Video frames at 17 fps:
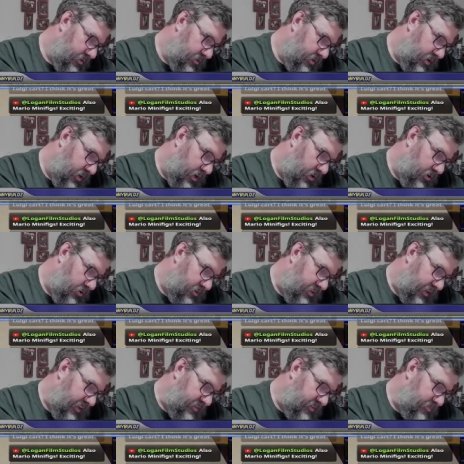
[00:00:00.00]
Oh,
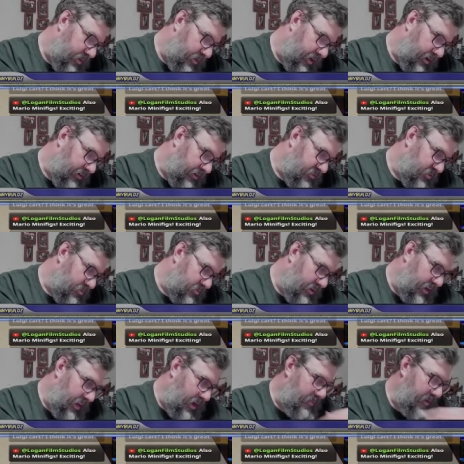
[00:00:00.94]
yes, pair. So
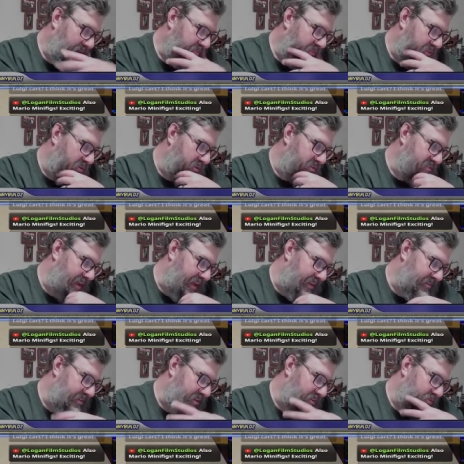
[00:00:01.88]
now my phone is
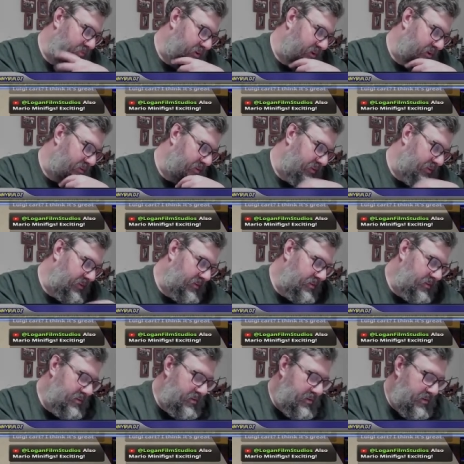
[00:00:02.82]
asking, finally,
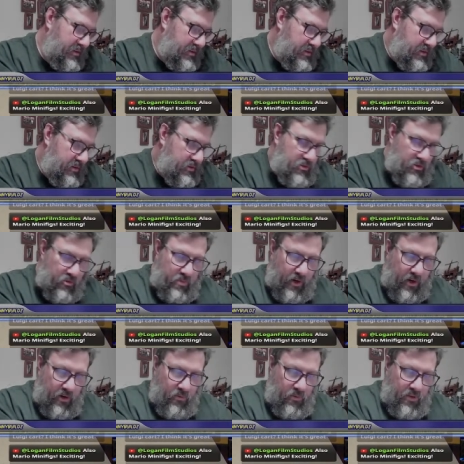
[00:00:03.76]
to
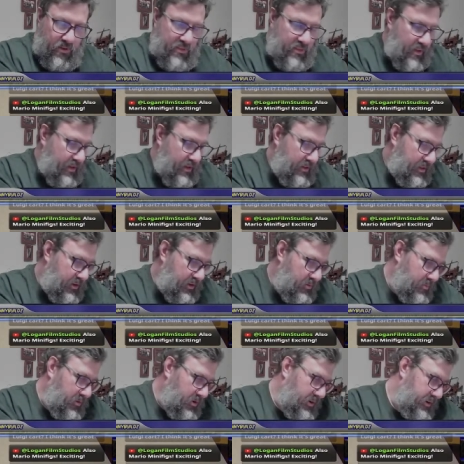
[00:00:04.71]
pair with Lego
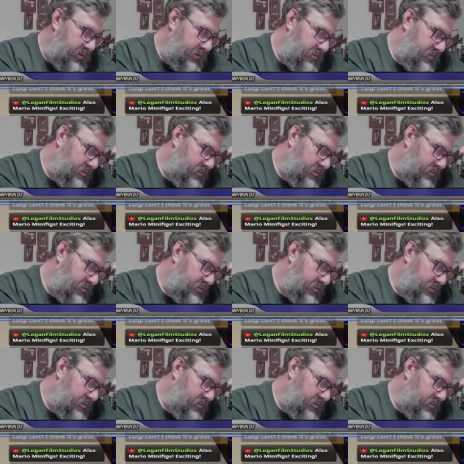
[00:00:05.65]
Mario.